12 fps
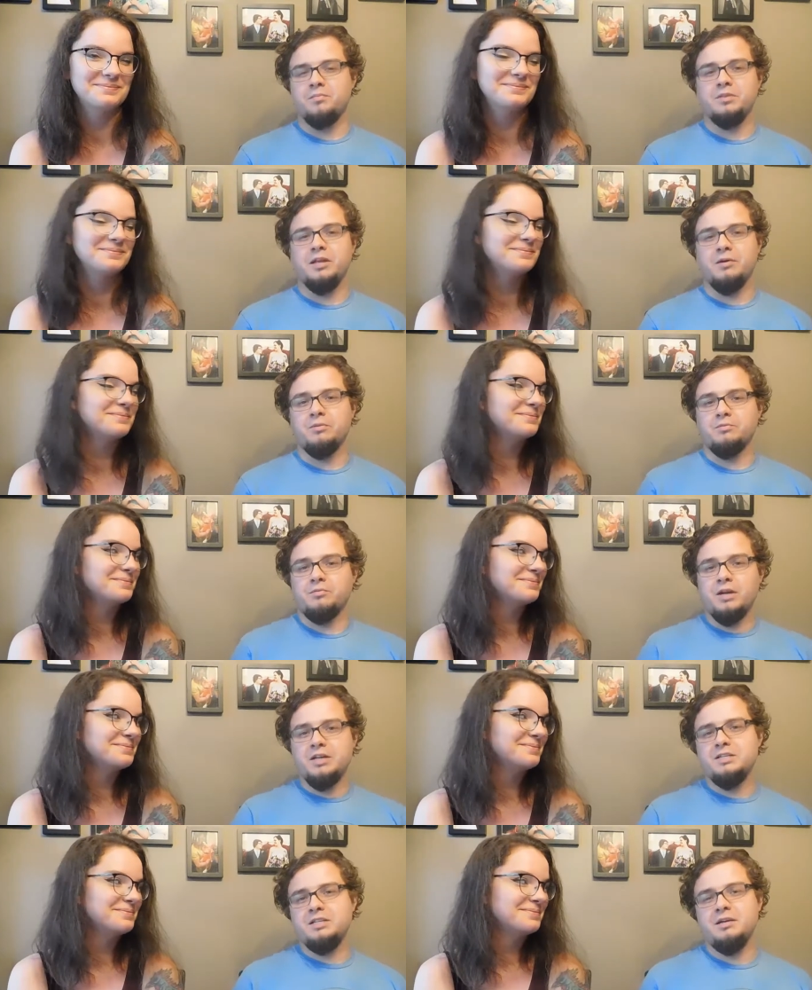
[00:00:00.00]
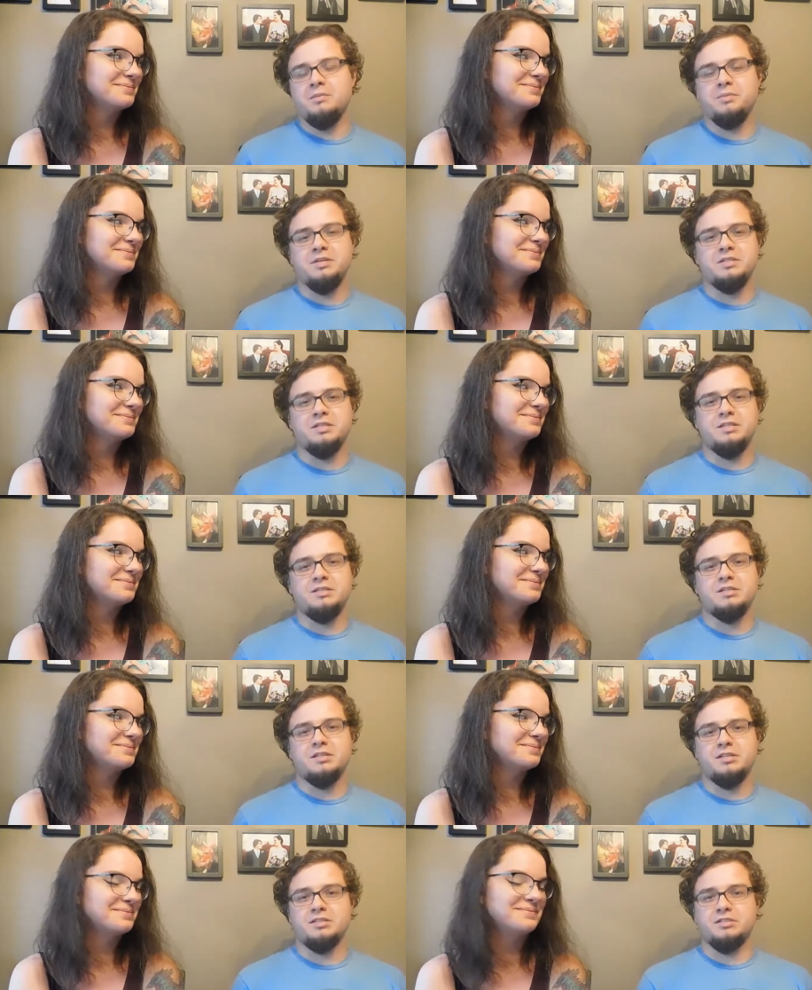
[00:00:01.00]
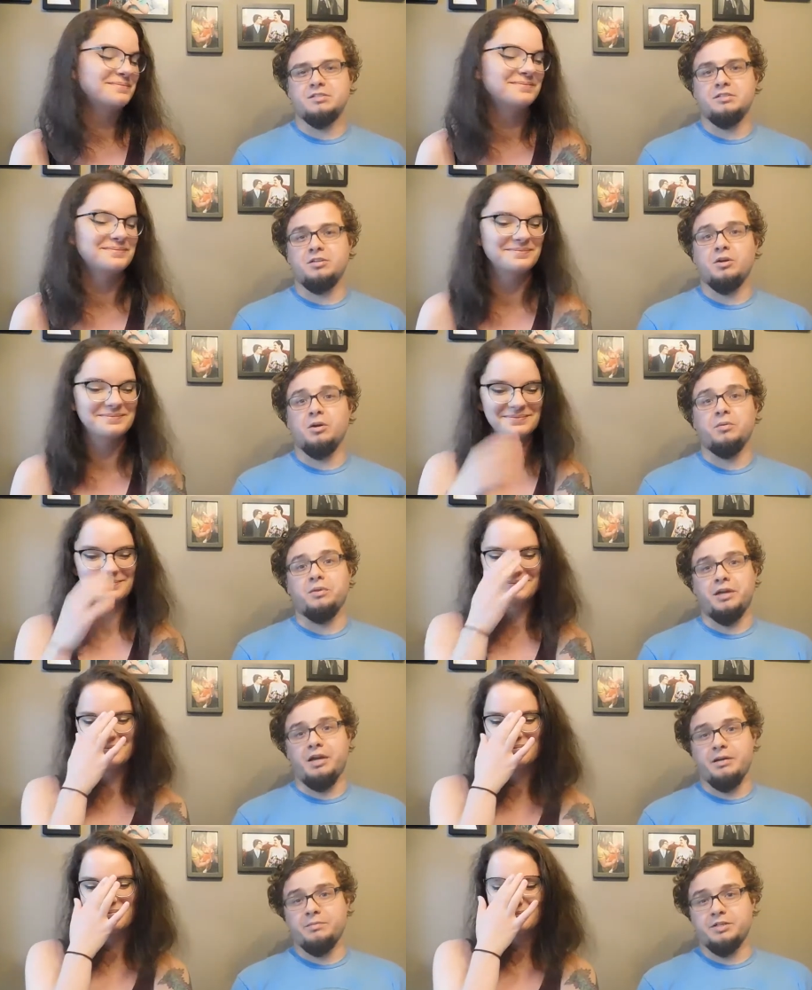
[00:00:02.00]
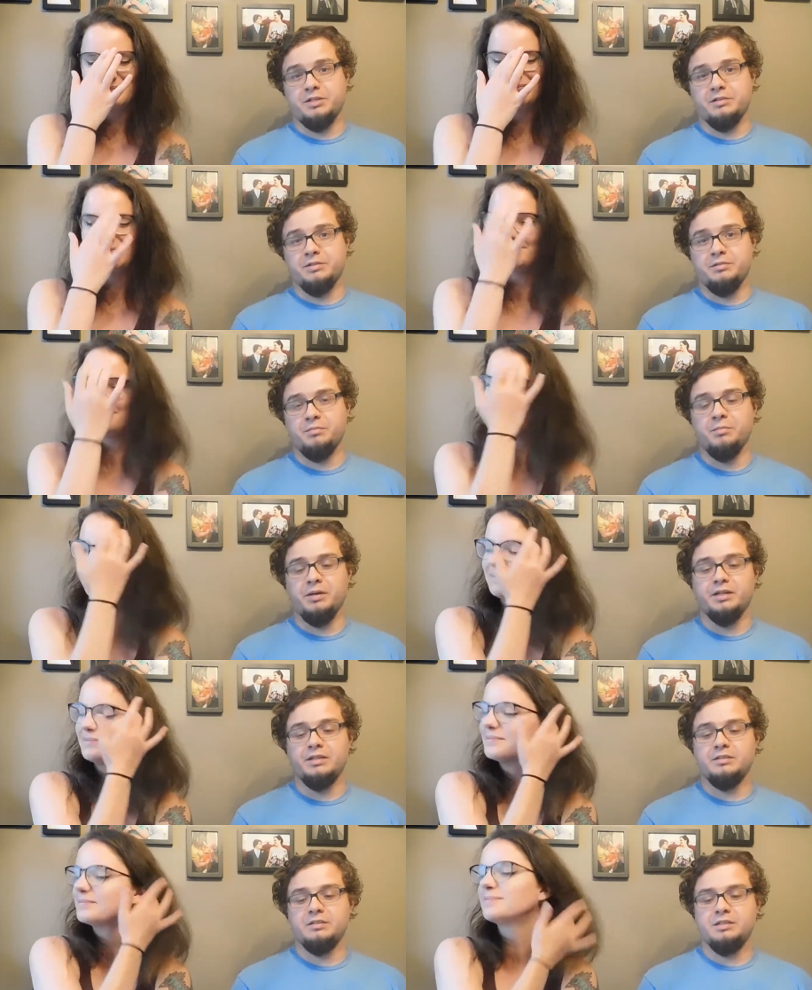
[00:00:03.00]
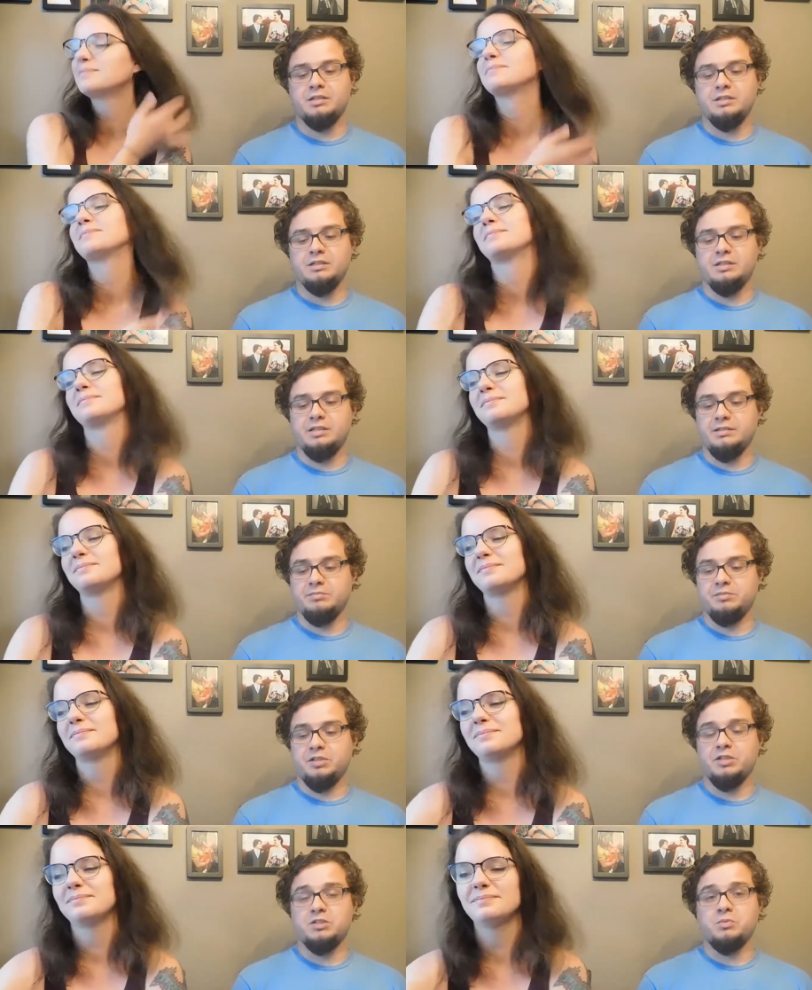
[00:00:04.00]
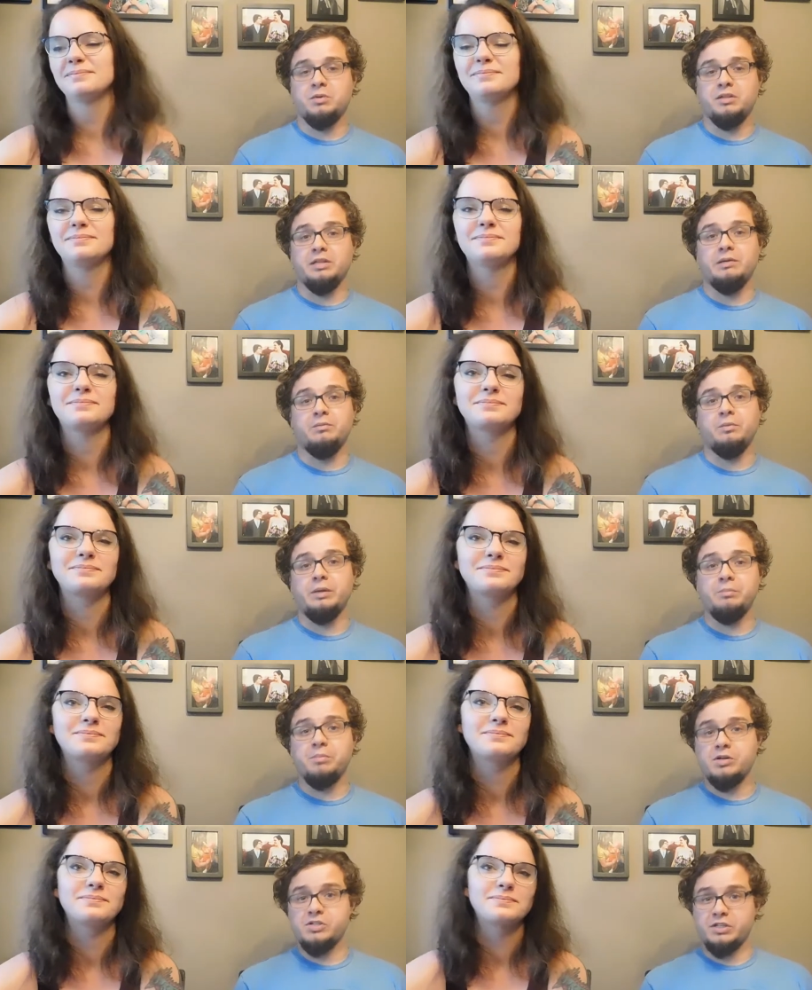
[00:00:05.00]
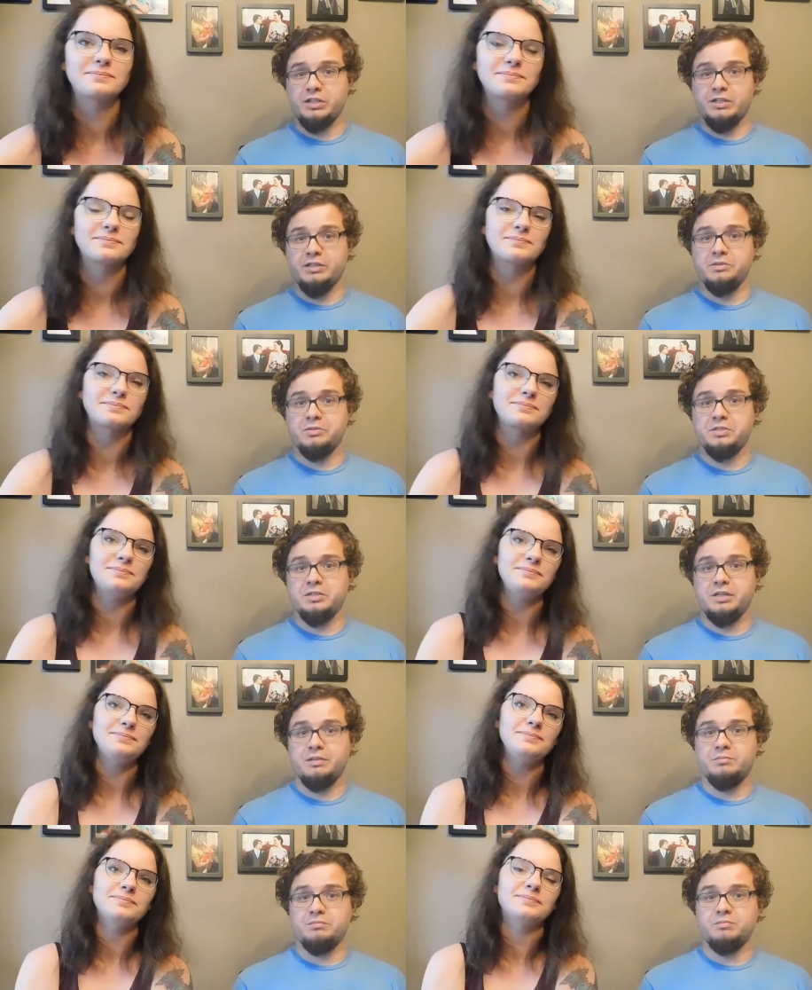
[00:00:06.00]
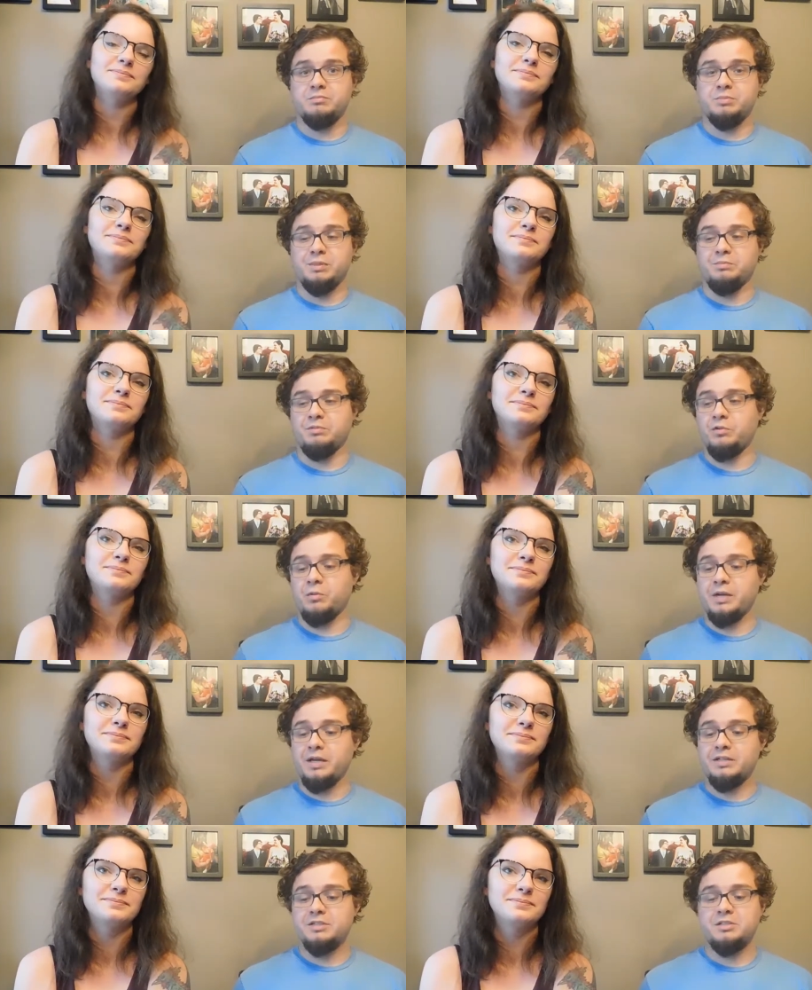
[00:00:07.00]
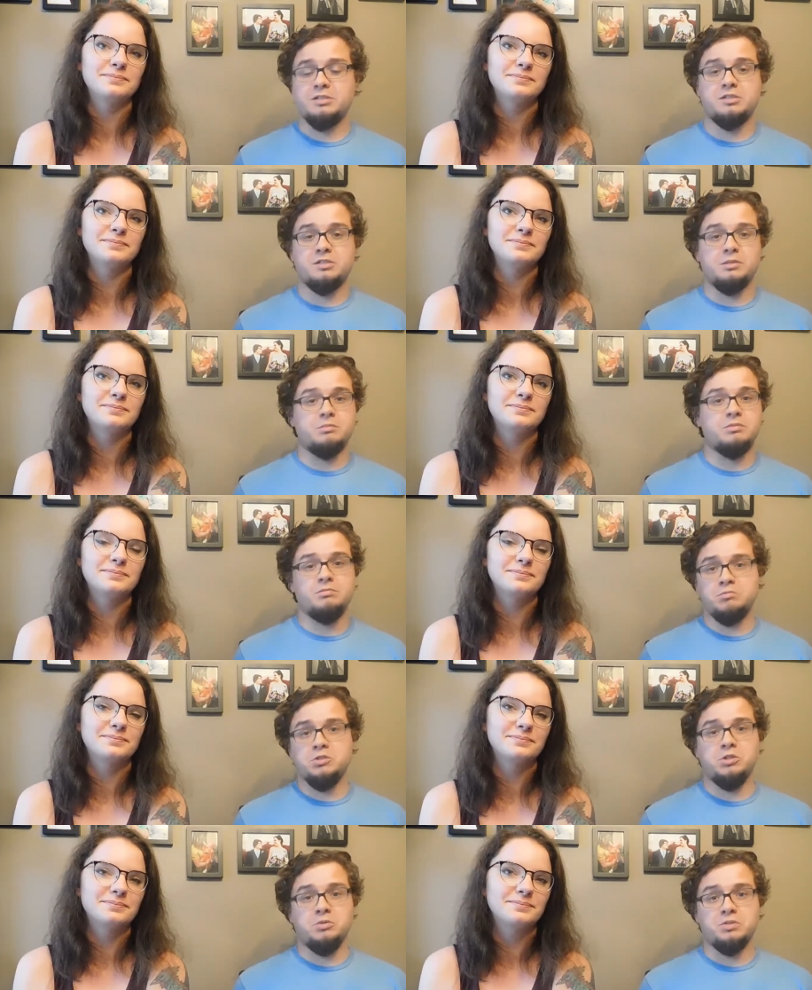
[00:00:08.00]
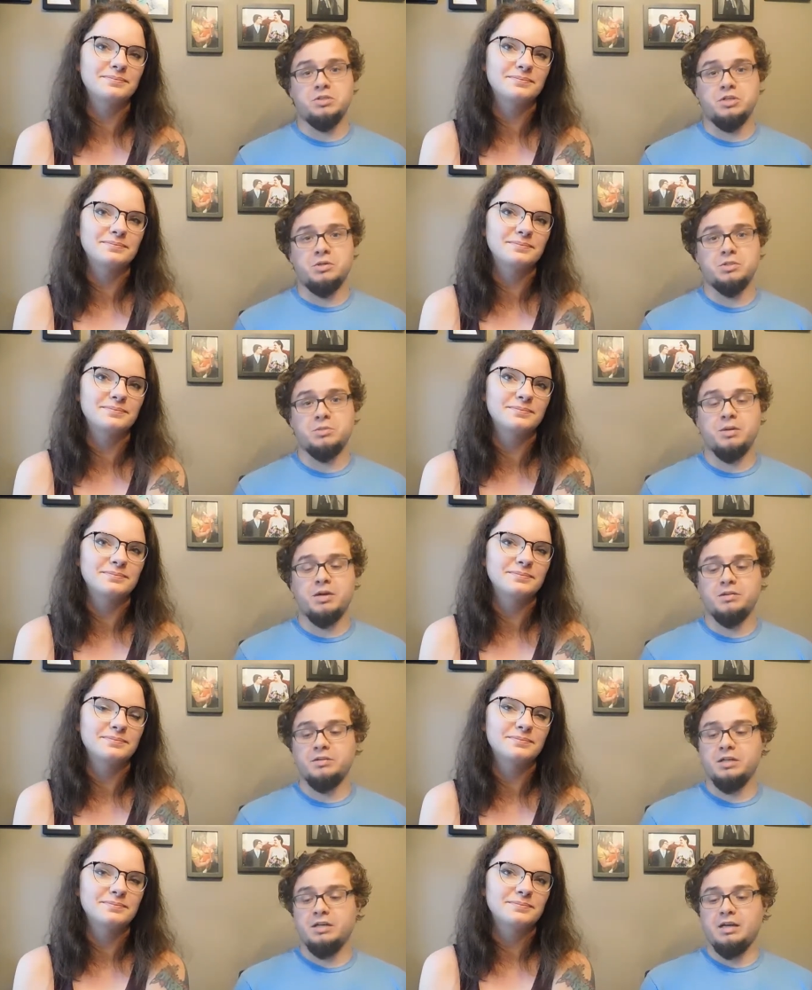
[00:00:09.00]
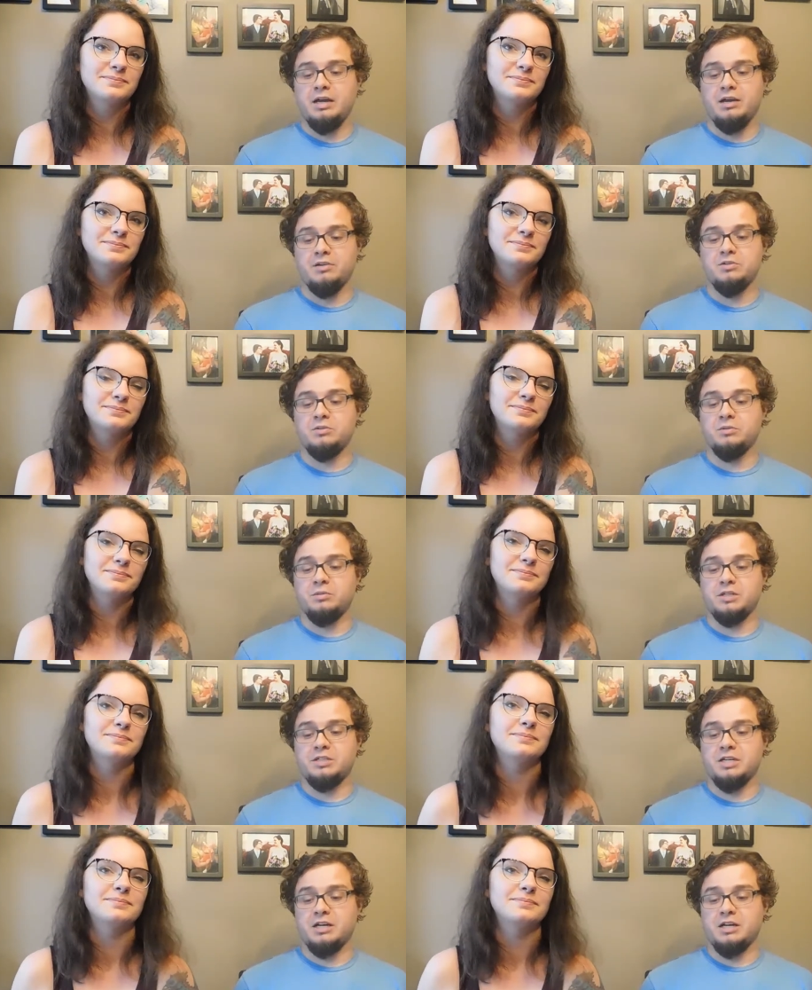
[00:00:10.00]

Speaker 1: now, running DMPCs isn't your only option, but it is one that we personally use. But before we get into some do's and don'ts about how you do it, we're going to